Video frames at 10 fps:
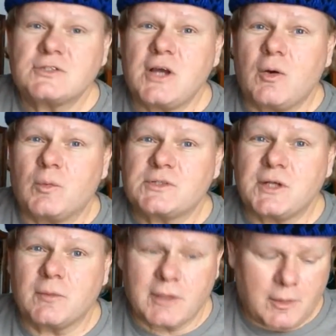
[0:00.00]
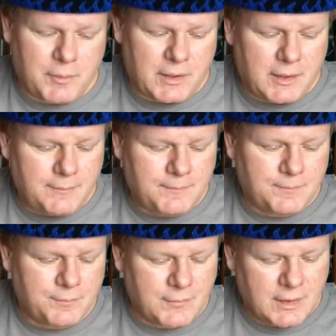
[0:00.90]
So we start with our B,
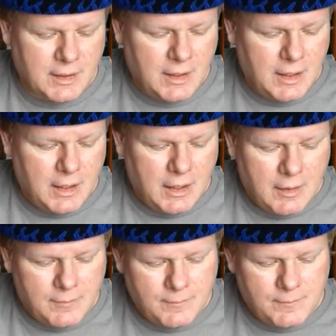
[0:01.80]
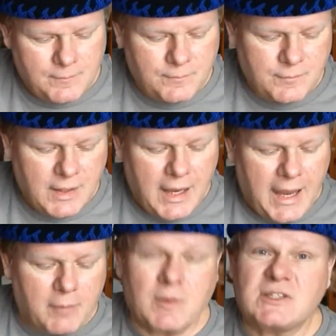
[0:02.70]

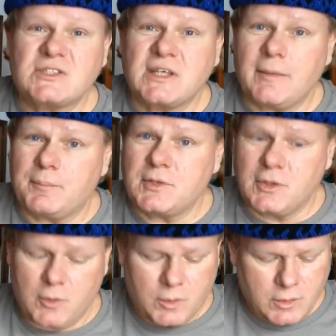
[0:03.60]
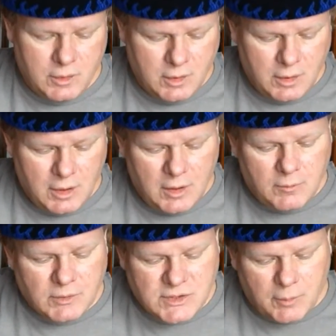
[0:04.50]
and we skip 2.
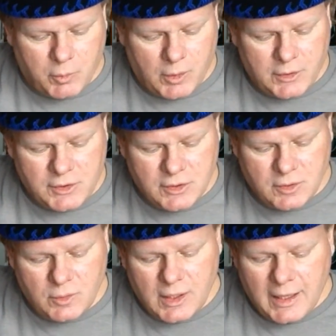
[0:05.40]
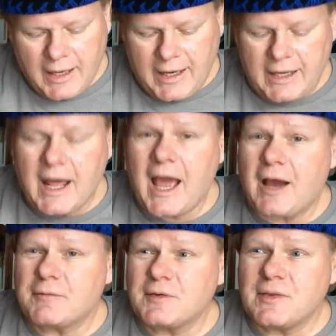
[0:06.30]
We skip 1, 2, and
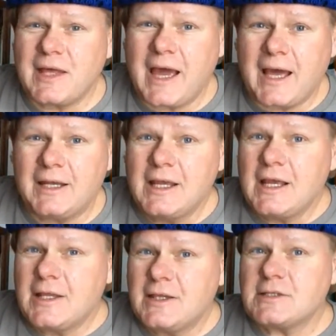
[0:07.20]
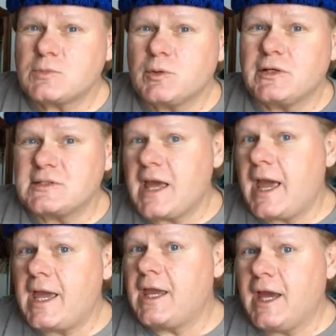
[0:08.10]
after that, this one is
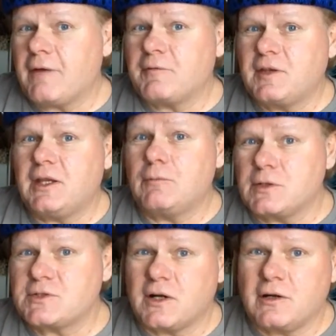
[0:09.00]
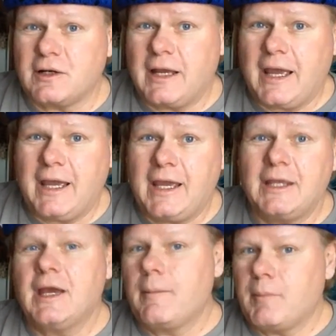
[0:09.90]
A, F, D. We start on
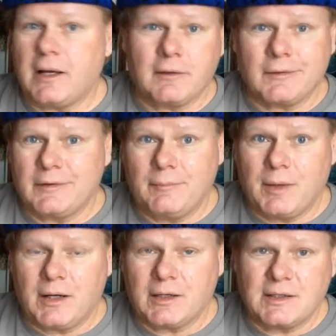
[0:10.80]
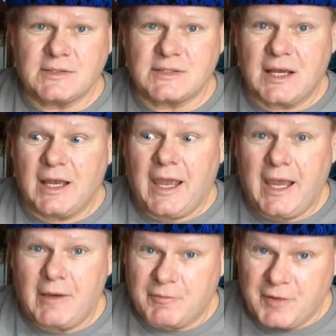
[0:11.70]
A. My little mnemonic is
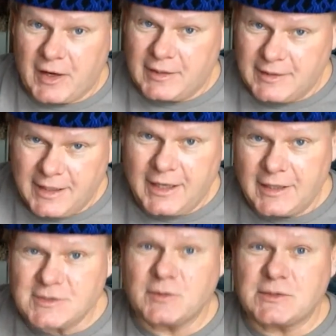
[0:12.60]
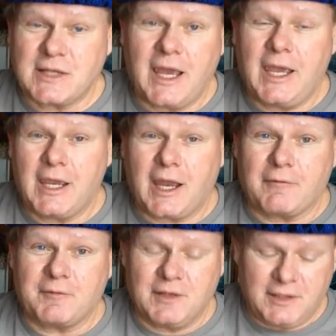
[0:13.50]
A fine day, so it's A,
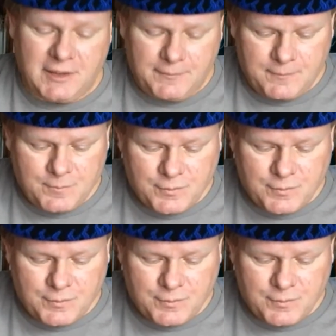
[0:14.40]
F, D.